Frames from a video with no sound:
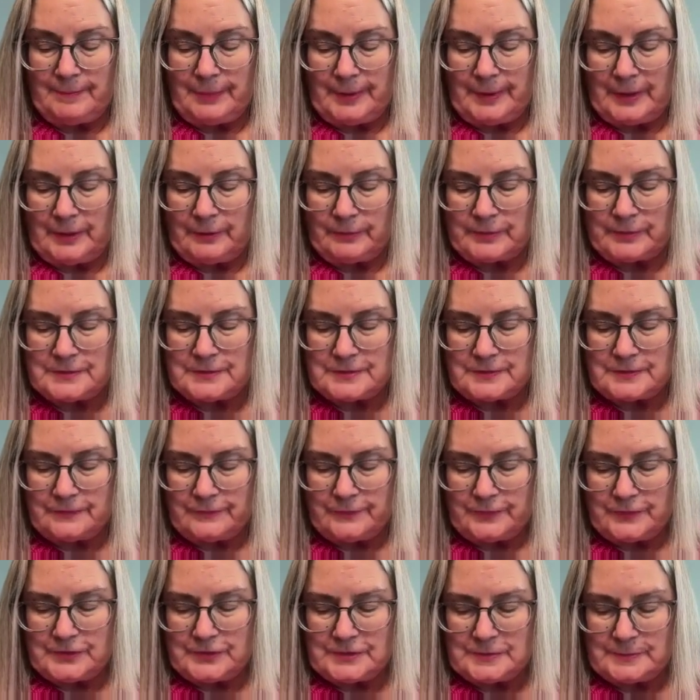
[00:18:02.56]
empowers the
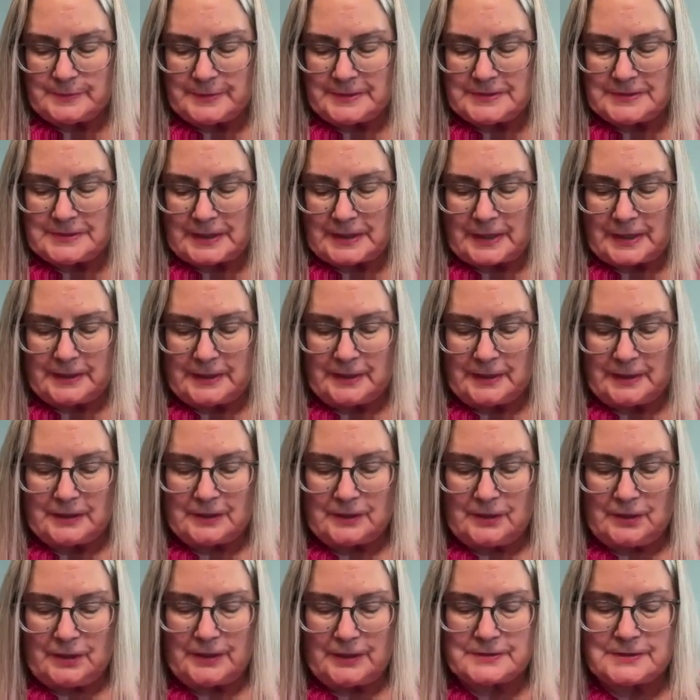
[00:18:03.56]
first mistake
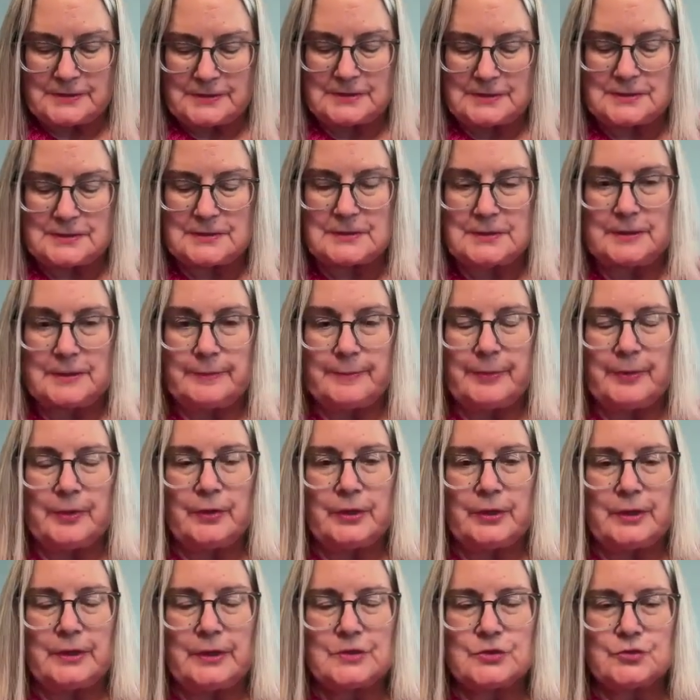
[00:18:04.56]
and causes
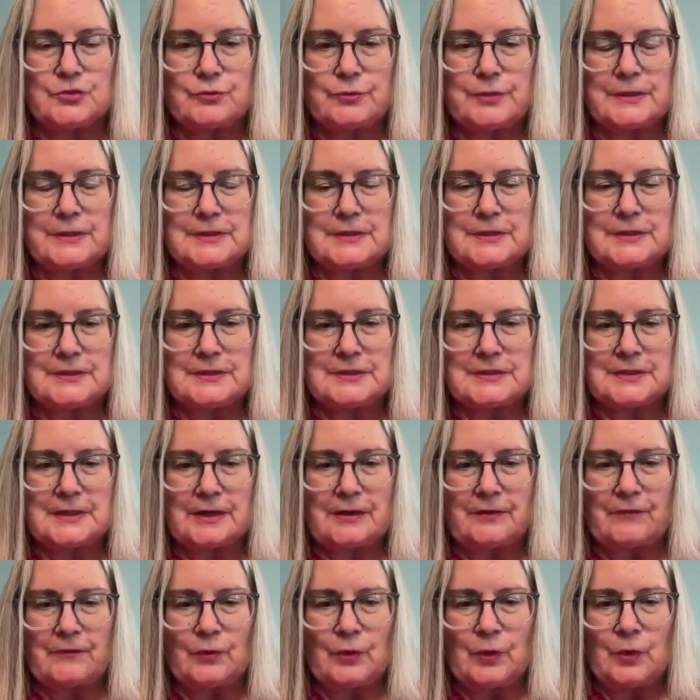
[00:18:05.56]
deeper injury to
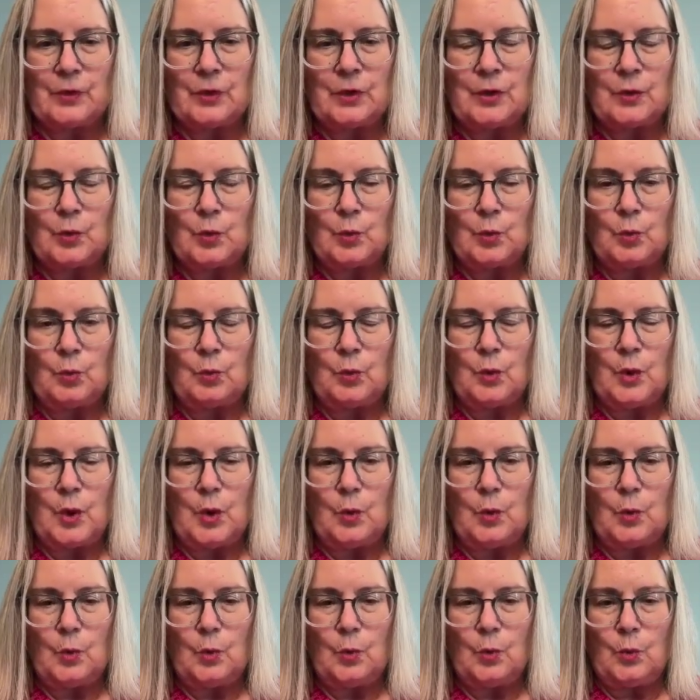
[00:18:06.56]
self.
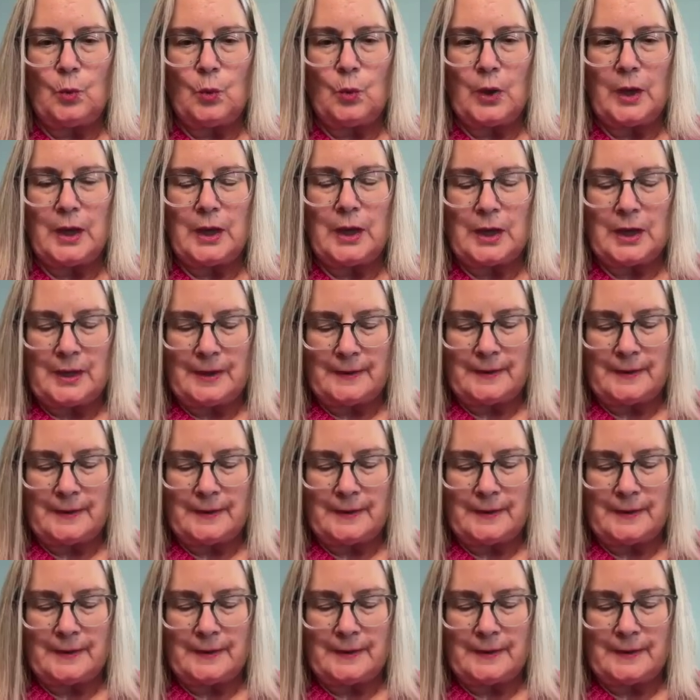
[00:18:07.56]
Whoa.